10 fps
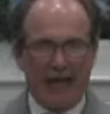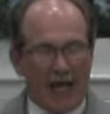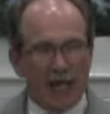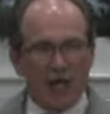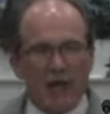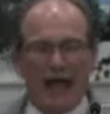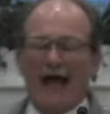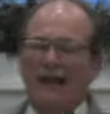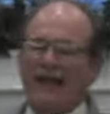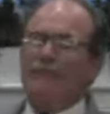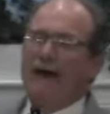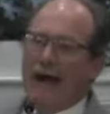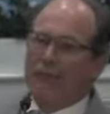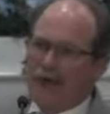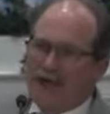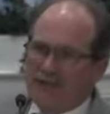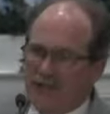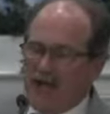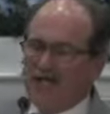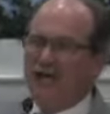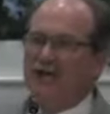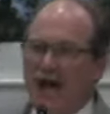And you and I live by predestination.